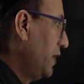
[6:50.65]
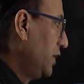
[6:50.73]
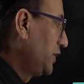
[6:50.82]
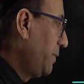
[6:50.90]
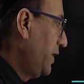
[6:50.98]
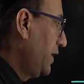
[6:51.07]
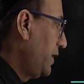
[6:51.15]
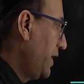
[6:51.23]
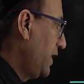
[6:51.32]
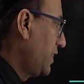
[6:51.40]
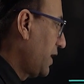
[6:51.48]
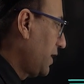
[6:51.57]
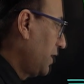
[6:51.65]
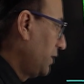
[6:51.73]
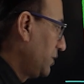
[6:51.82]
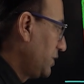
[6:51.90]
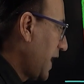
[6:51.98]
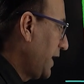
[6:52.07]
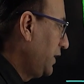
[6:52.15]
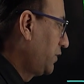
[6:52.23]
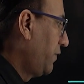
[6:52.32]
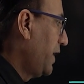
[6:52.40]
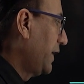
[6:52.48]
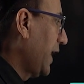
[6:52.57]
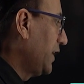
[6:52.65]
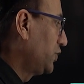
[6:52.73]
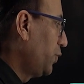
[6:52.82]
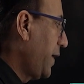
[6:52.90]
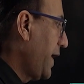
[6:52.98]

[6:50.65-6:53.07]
Similarly, the 9th will attach to